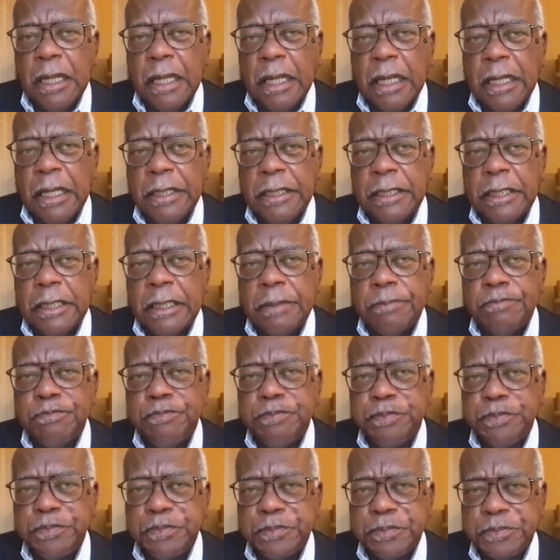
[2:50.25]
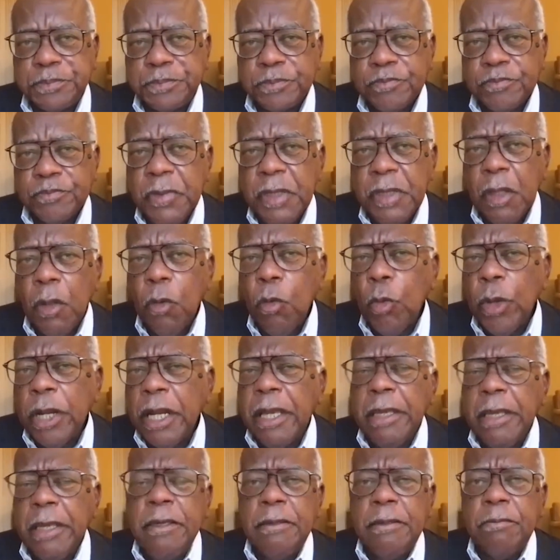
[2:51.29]
And when
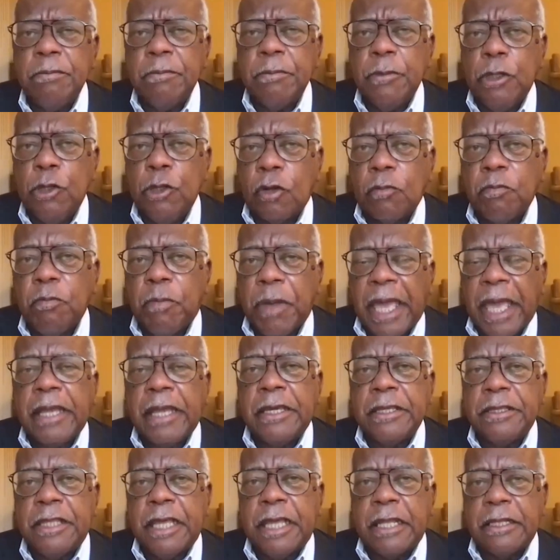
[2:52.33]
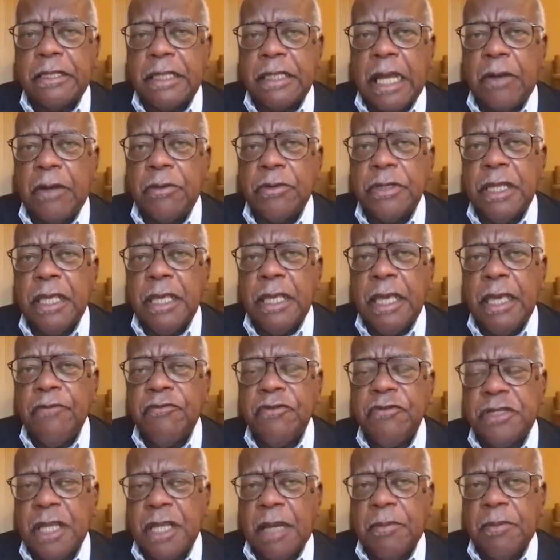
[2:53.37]
I look back at that now, and
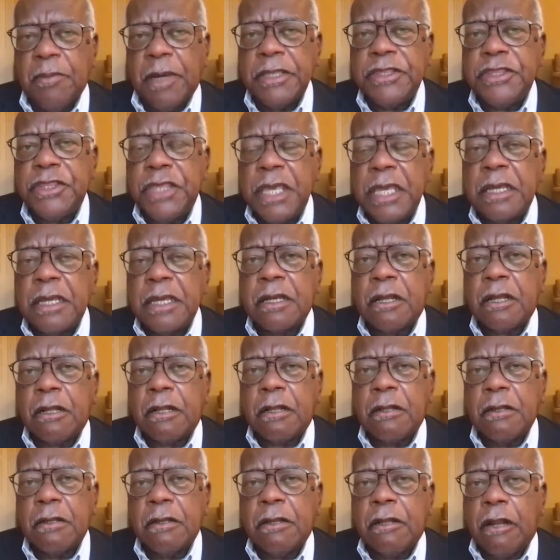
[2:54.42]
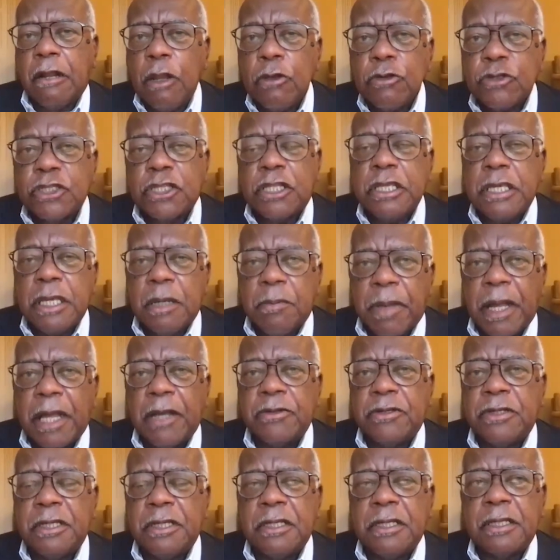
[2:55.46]
every time I think closely
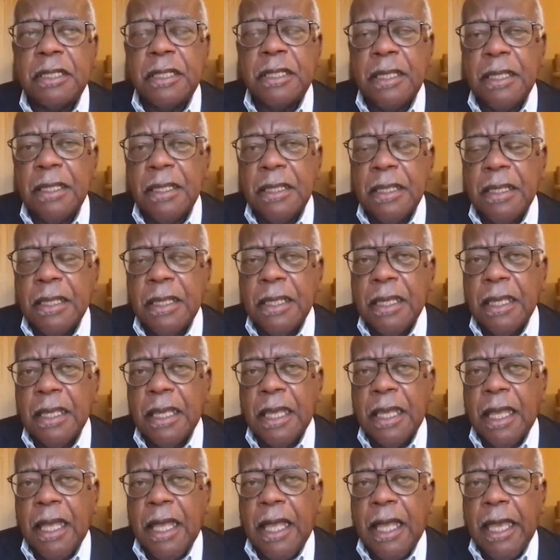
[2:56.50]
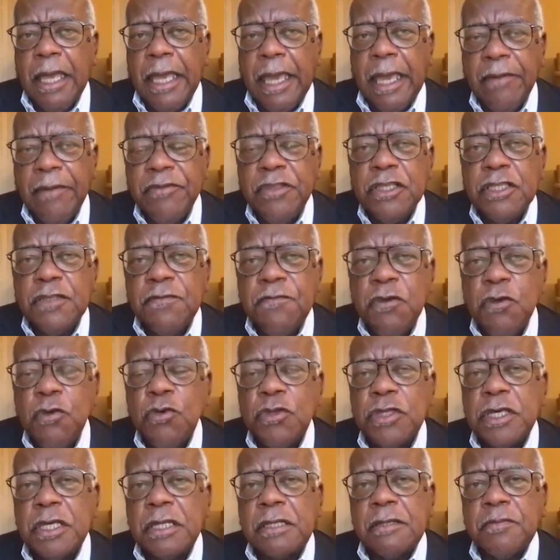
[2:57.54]
about it, I have this
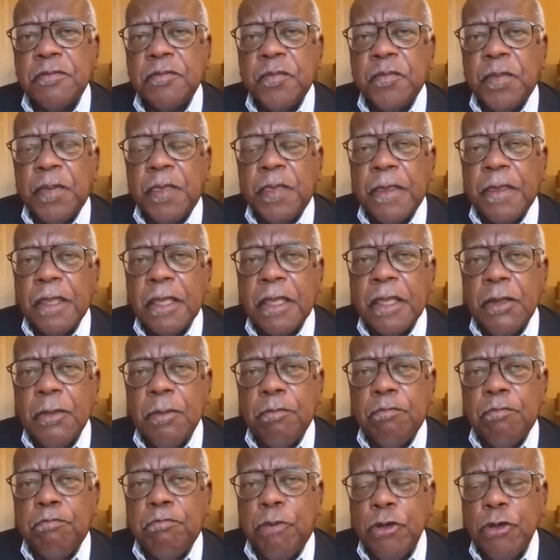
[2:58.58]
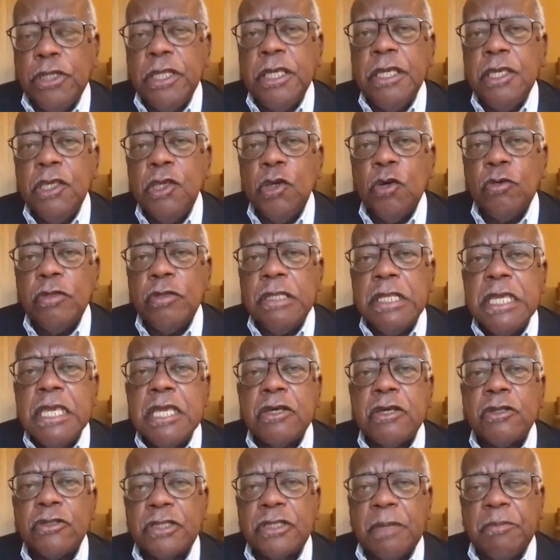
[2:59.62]
view that putting your
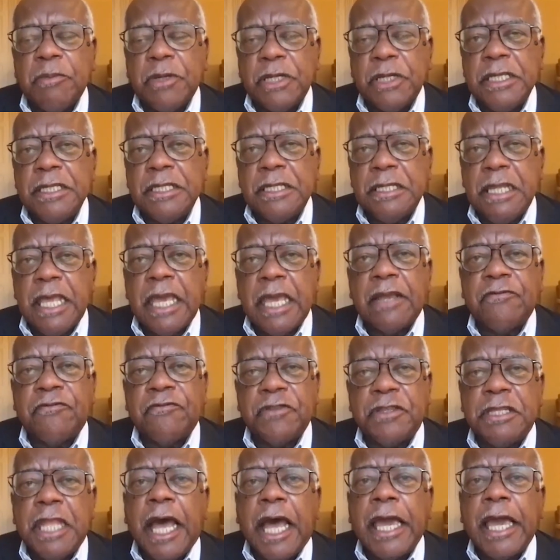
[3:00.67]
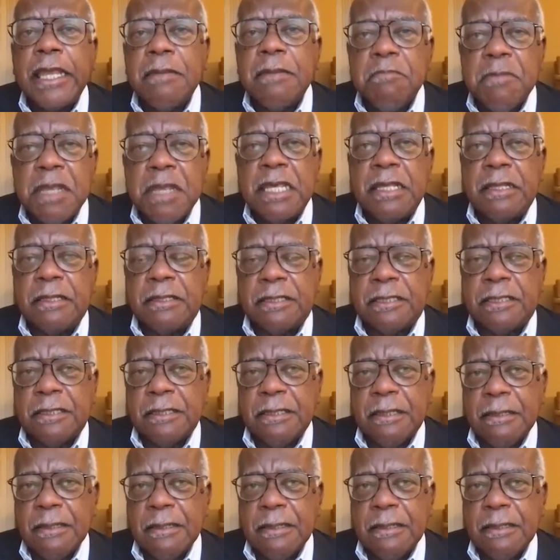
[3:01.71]
knee on somebody's neck for 9 minutes